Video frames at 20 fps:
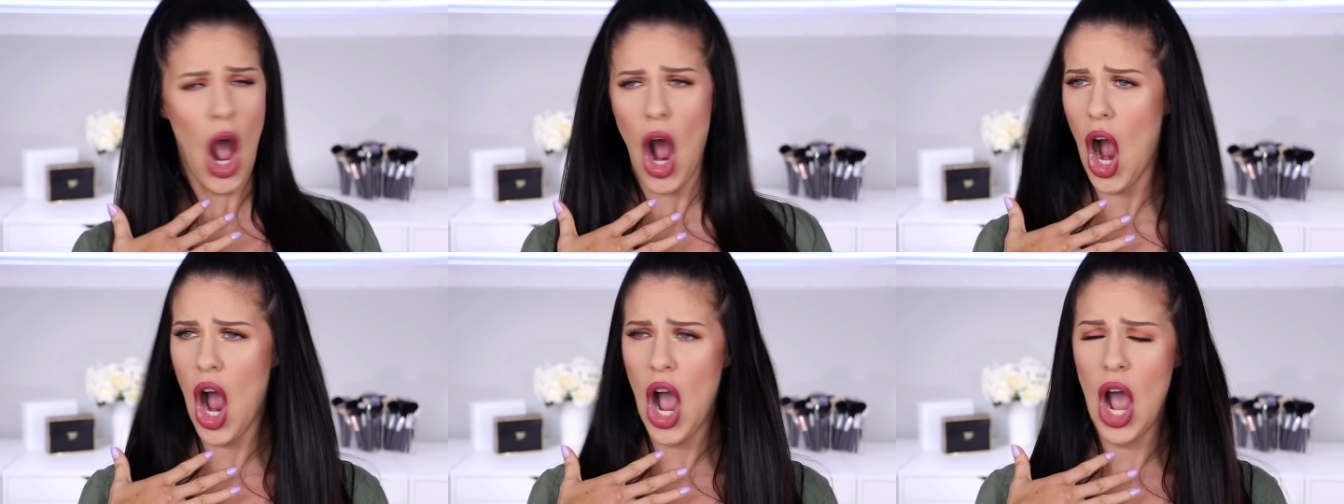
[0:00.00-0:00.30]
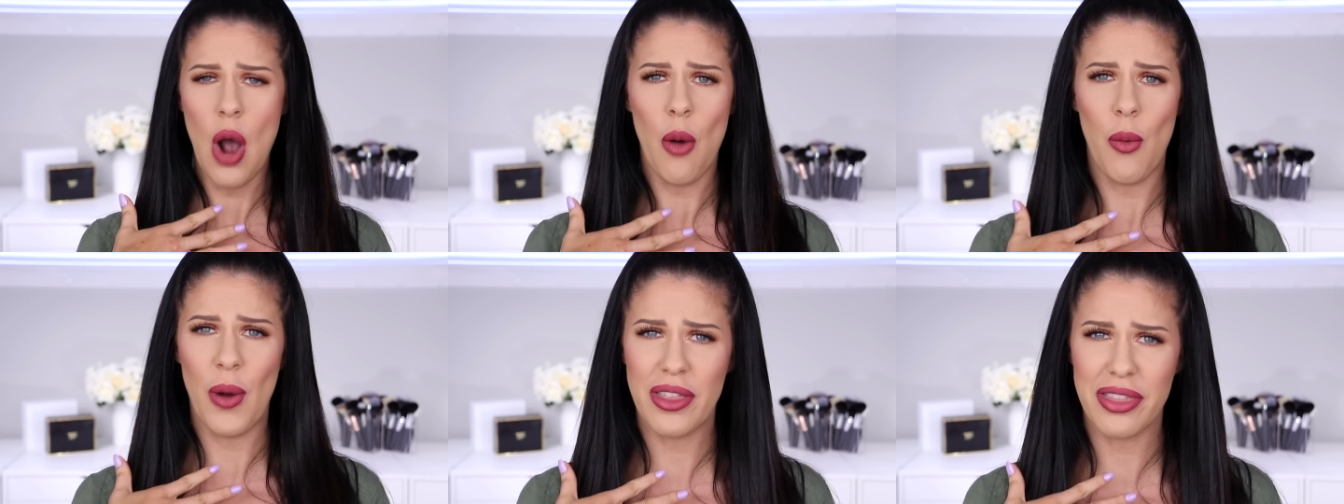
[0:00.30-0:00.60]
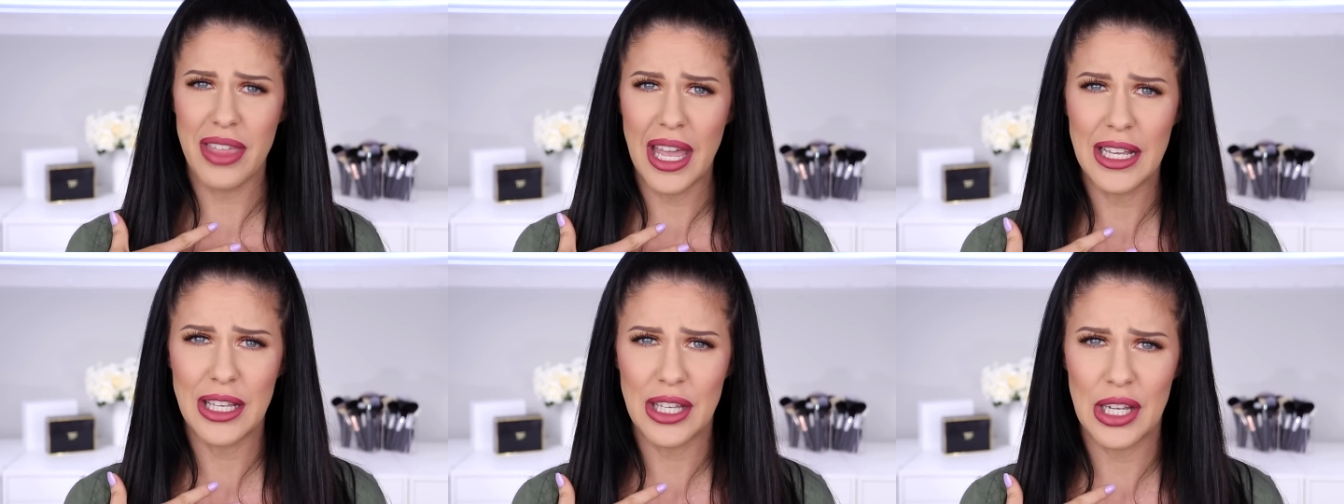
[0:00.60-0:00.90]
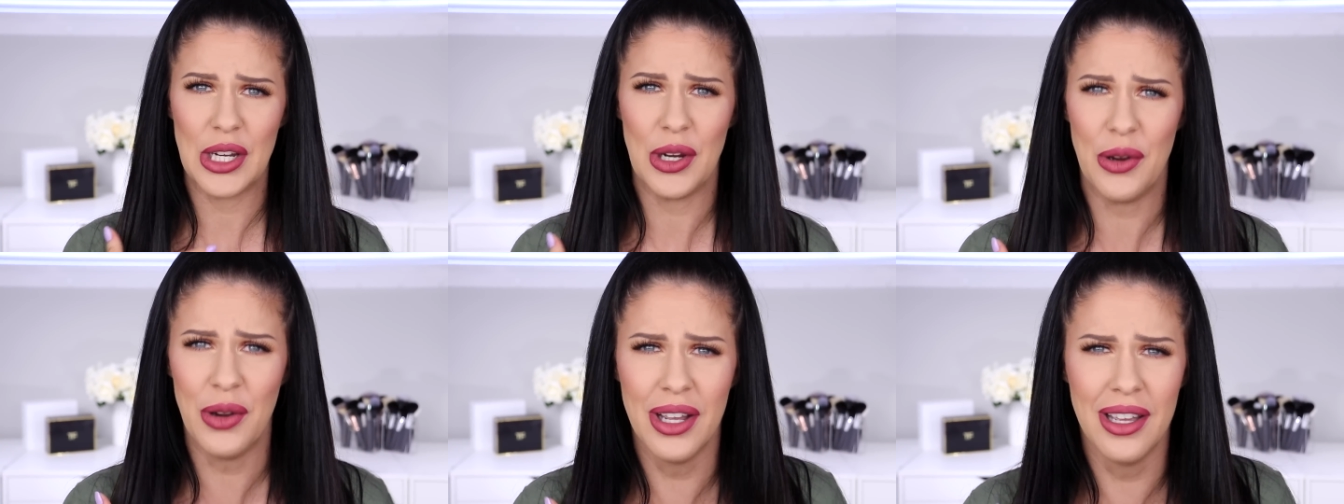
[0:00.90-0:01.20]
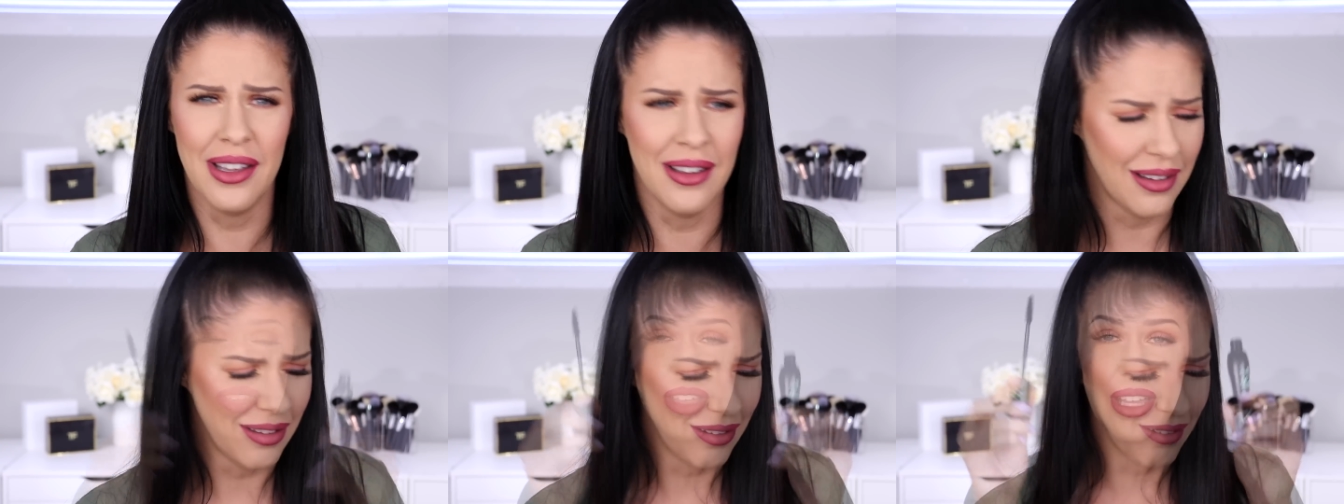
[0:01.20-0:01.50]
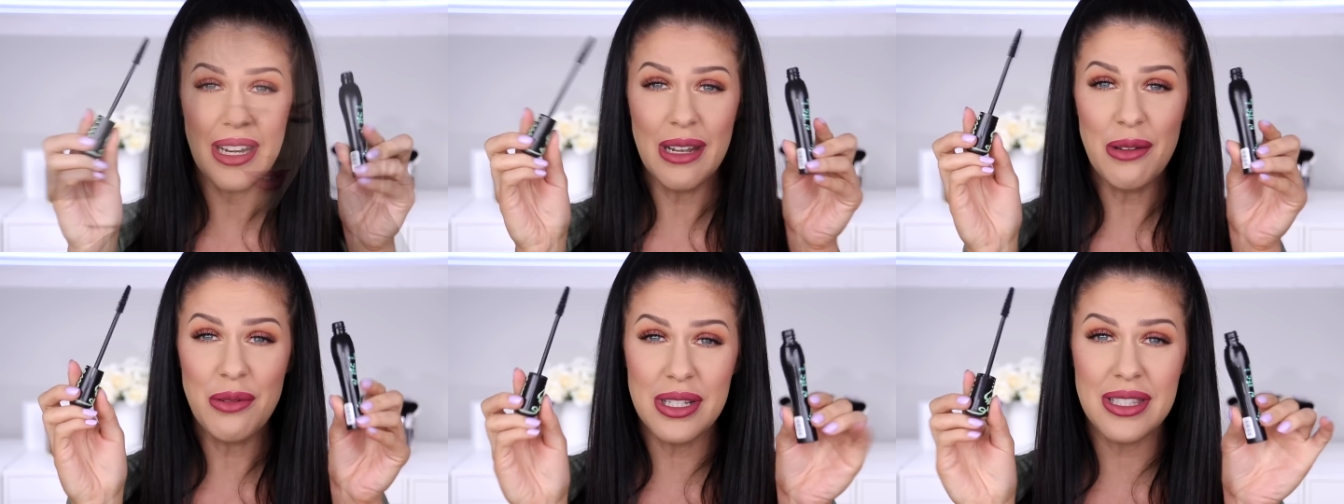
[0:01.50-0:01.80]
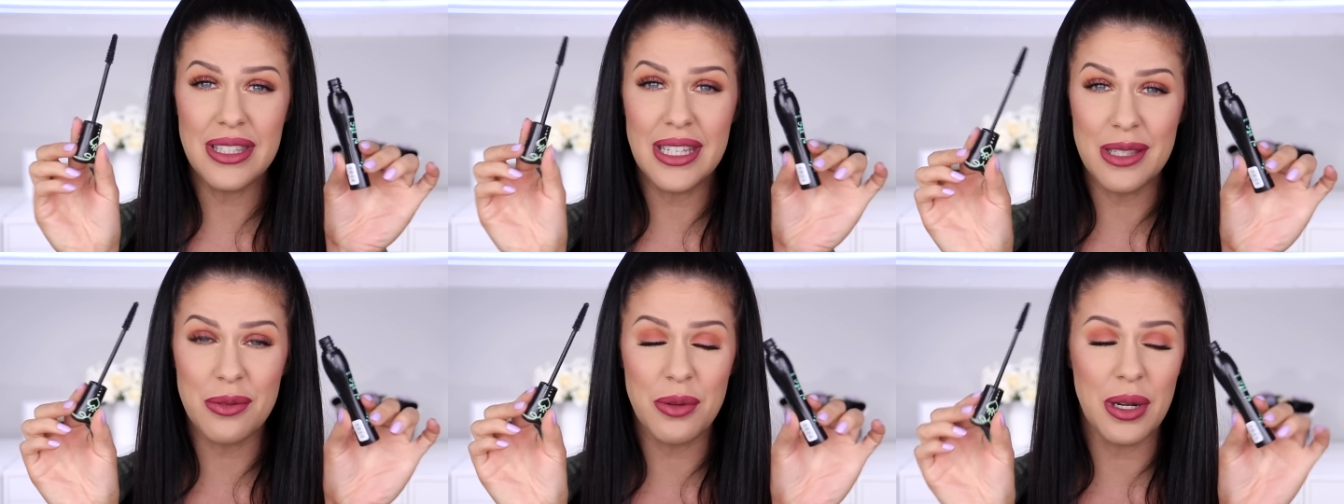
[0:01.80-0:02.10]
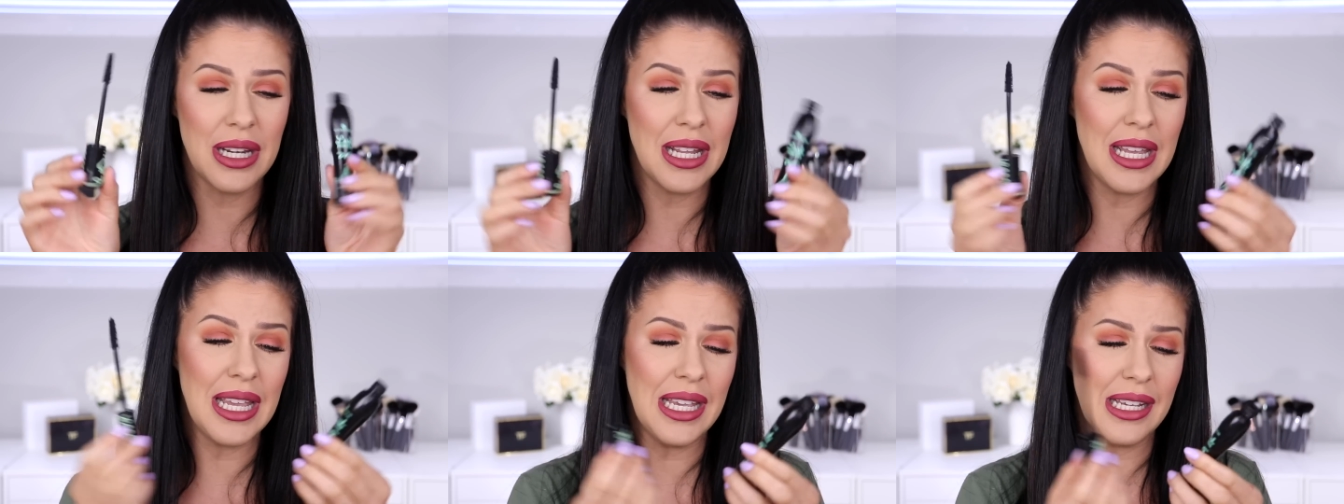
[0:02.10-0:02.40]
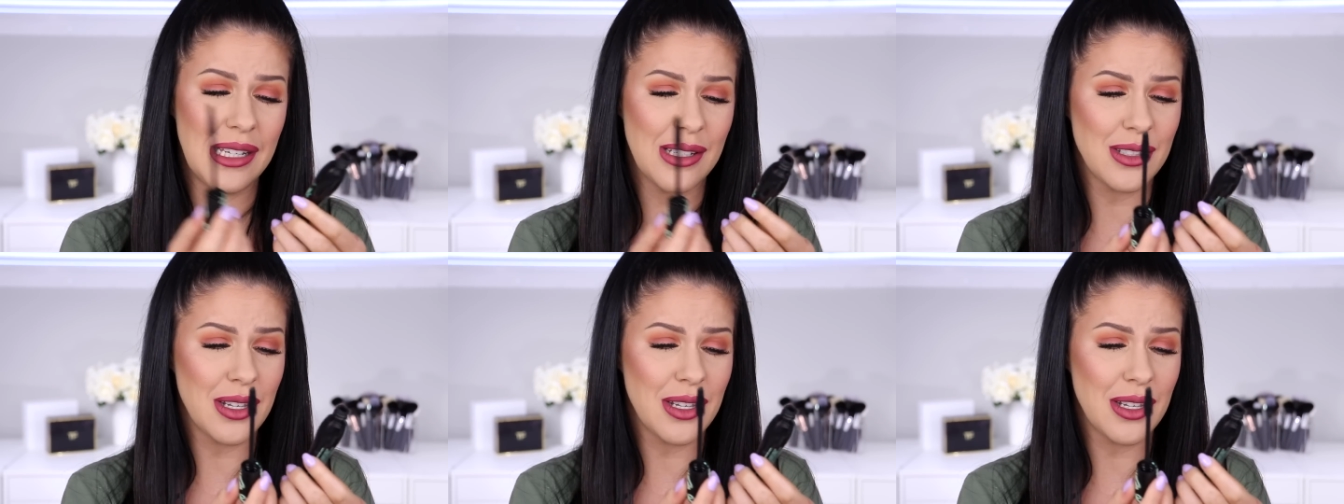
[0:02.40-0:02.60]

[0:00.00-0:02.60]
oh why thank you. And it was this one here.